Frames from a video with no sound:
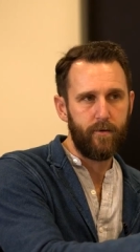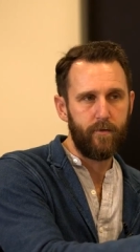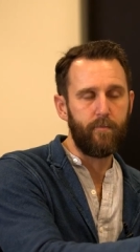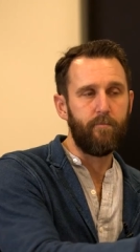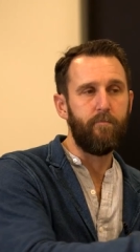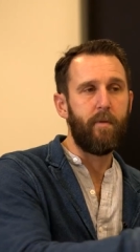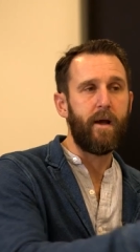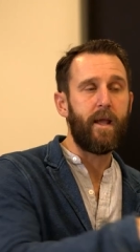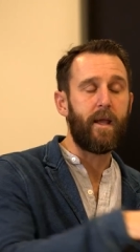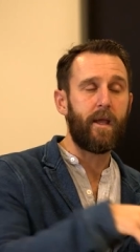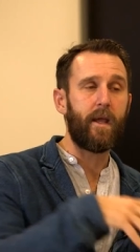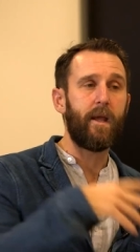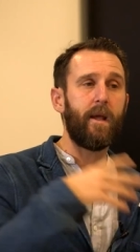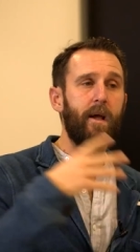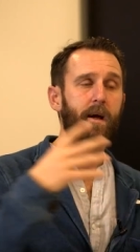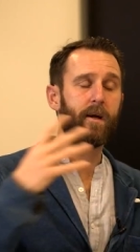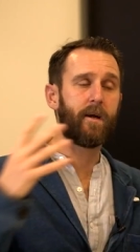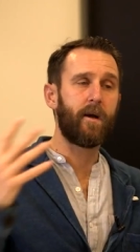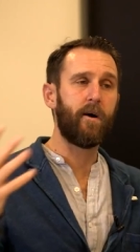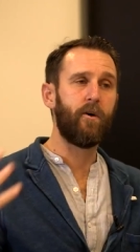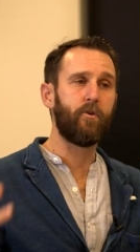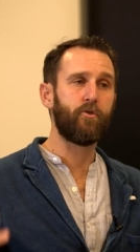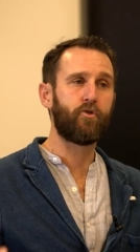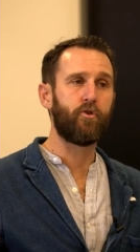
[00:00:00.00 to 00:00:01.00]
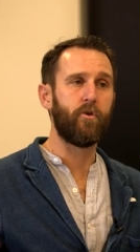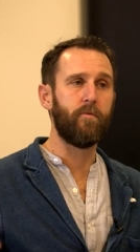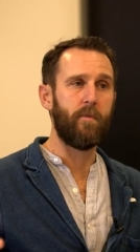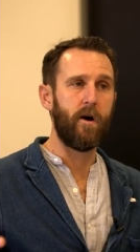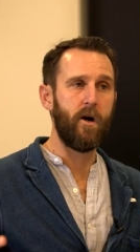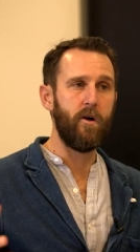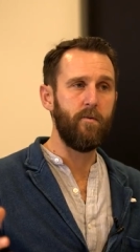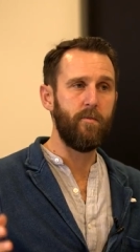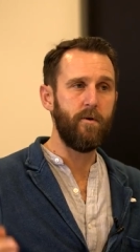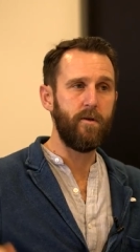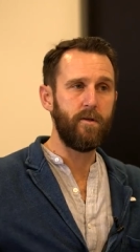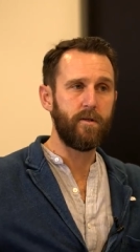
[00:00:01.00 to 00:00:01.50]
making it a cultural
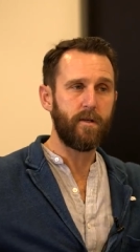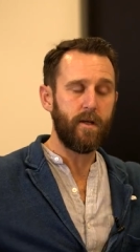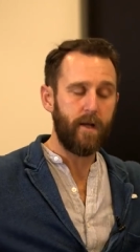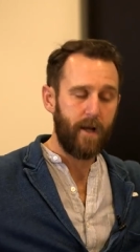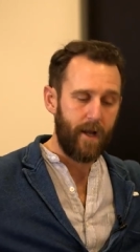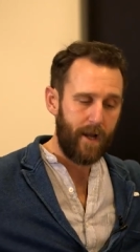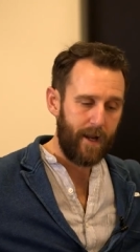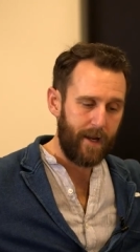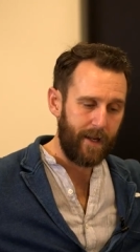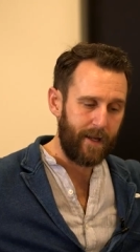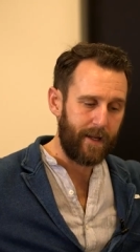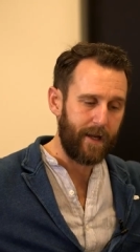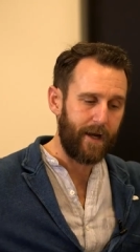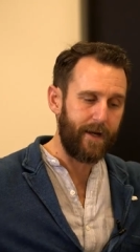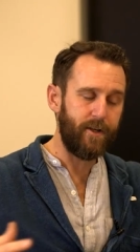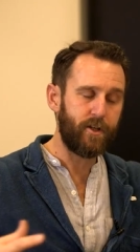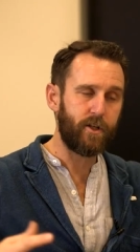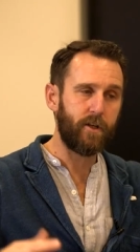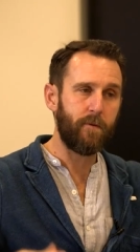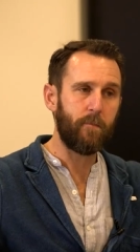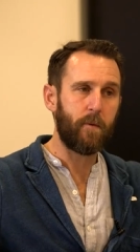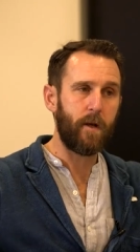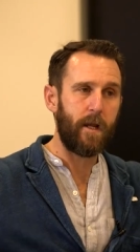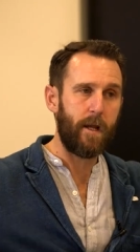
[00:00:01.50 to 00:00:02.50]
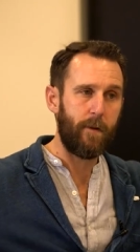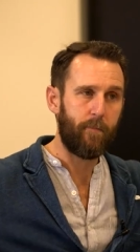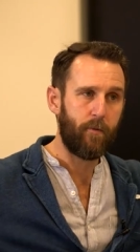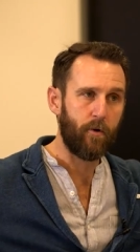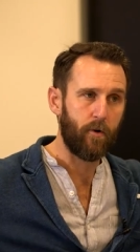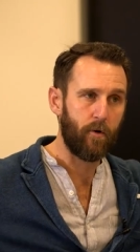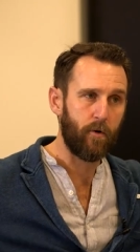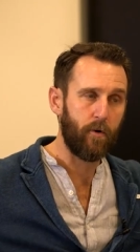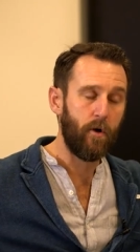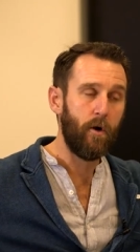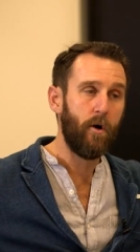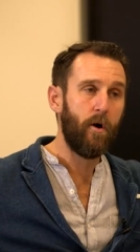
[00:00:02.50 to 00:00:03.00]
moment, engaging
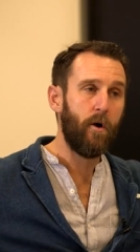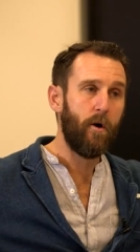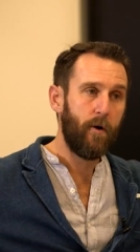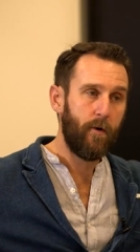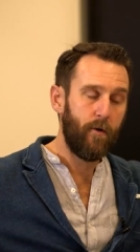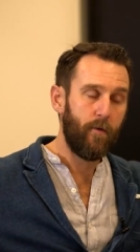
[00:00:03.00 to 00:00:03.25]
people,